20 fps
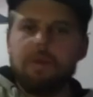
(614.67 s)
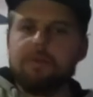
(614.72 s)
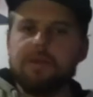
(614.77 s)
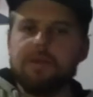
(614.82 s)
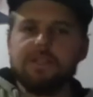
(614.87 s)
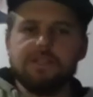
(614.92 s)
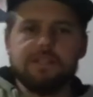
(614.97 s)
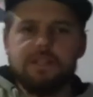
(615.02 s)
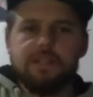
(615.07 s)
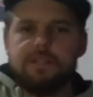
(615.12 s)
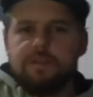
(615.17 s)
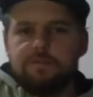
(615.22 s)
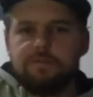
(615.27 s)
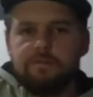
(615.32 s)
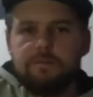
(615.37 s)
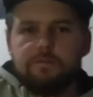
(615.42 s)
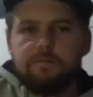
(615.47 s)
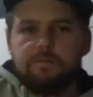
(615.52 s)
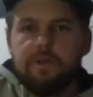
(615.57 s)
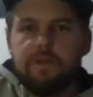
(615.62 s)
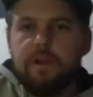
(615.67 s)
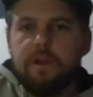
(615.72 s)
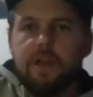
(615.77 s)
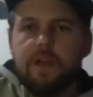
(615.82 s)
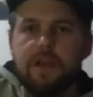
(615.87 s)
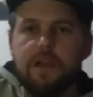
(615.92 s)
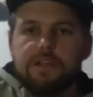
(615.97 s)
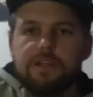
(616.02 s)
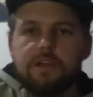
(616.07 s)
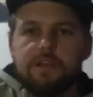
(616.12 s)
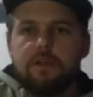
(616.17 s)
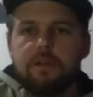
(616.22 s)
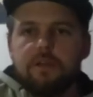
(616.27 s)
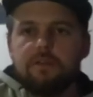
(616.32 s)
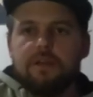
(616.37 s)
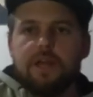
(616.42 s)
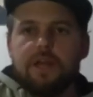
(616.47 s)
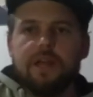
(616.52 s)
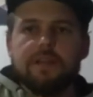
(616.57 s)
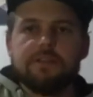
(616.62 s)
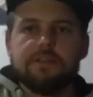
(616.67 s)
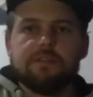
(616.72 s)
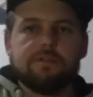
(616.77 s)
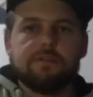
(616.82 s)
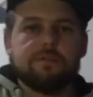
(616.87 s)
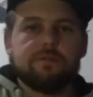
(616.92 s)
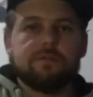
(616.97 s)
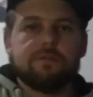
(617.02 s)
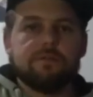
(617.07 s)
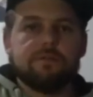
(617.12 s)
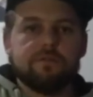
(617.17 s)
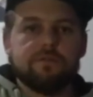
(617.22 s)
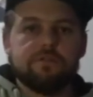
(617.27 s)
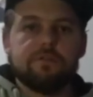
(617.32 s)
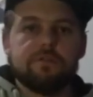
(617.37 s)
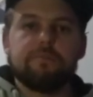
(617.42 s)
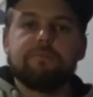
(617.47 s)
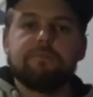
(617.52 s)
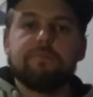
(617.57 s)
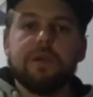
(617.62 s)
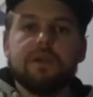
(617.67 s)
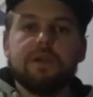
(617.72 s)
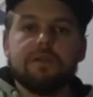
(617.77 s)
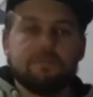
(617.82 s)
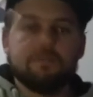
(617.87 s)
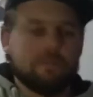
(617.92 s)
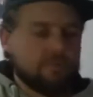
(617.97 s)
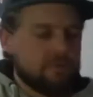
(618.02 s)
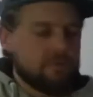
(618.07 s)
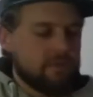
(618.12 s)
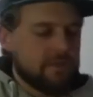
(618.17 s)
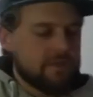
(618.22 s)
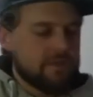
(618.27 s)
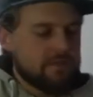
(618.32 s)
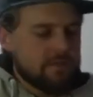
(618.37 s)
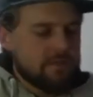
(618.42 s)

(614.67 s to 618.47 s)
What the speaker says: maybe just a different variation on that is to pick through it.